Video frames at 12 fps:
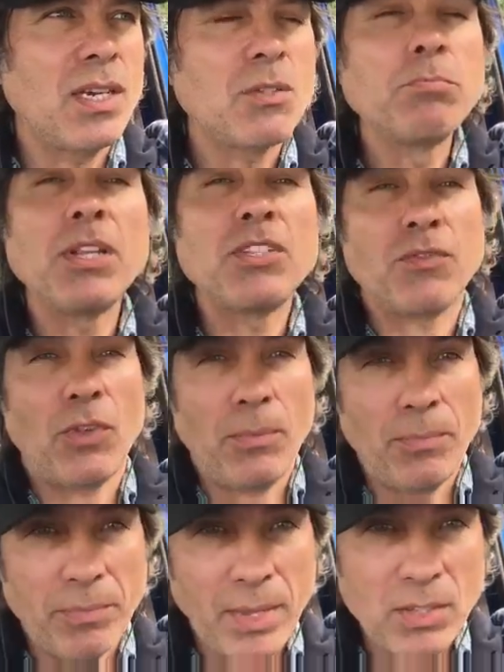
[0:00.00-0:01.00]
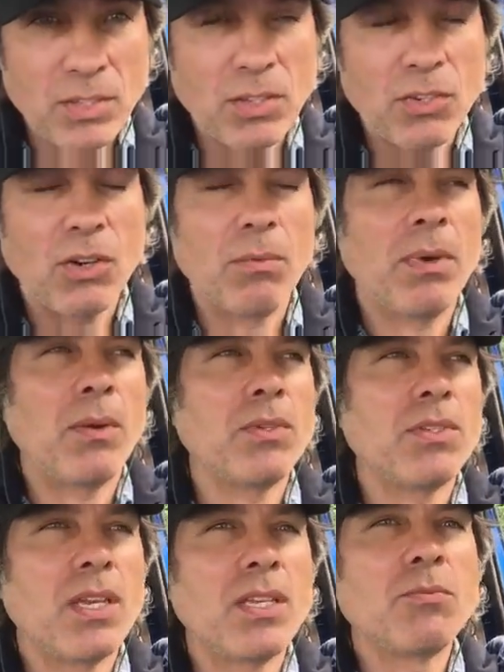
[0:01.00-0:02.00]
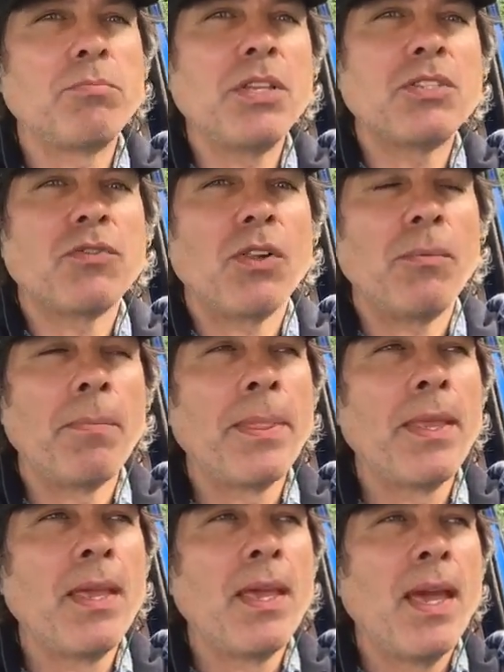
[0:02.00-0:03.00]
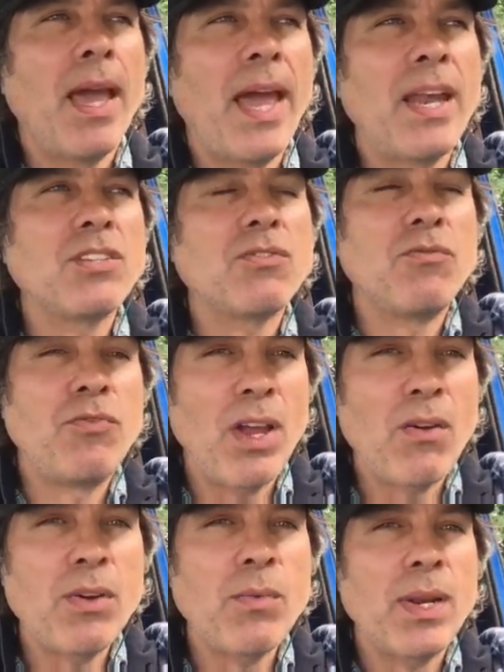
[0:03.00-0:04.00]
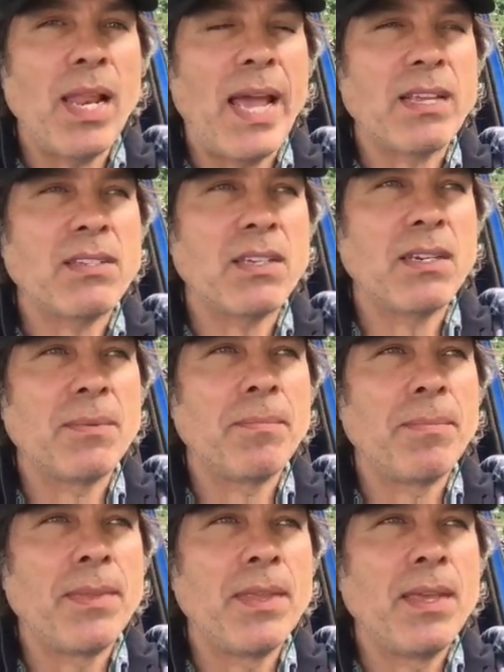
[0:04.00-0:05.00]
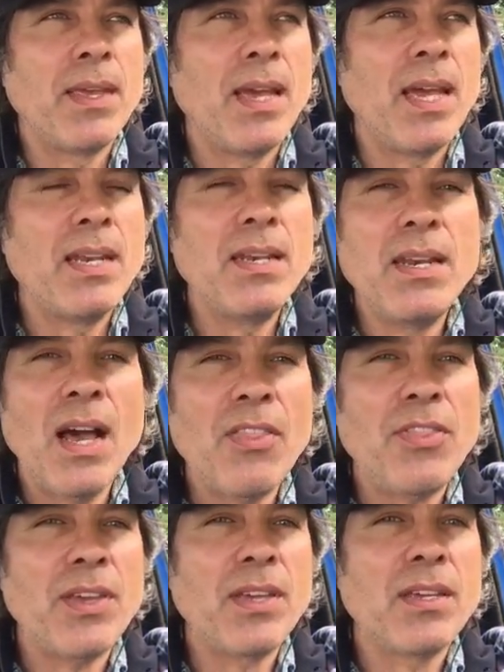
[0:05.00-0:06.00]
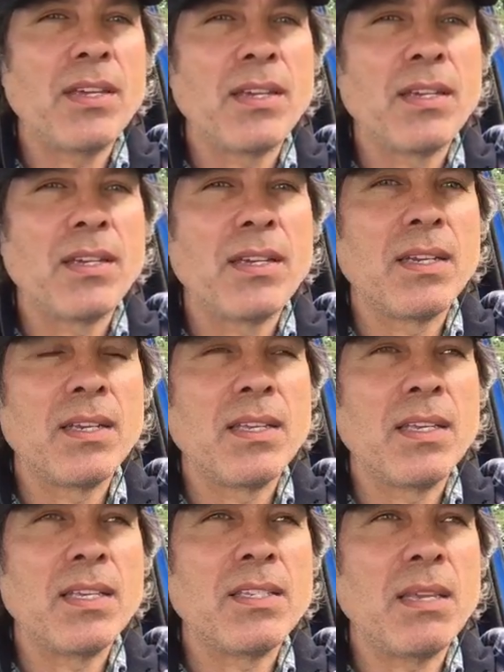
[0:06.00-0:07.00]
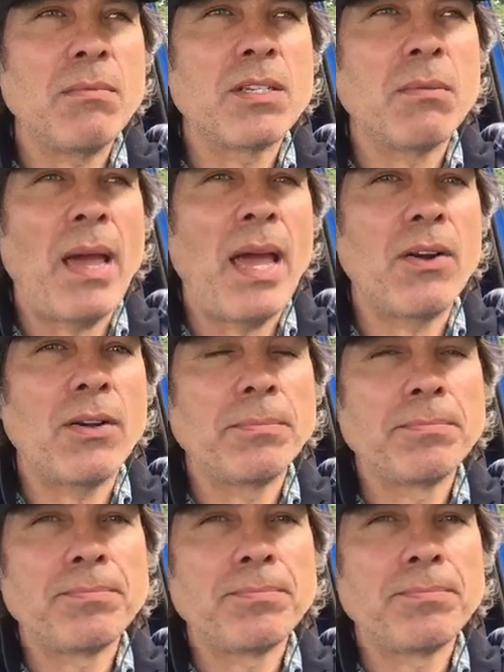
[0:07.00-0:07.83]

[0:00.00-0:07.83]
blissful. That's the term I would say. It's blissful, and it's very relaxing, and nothing seems to matter.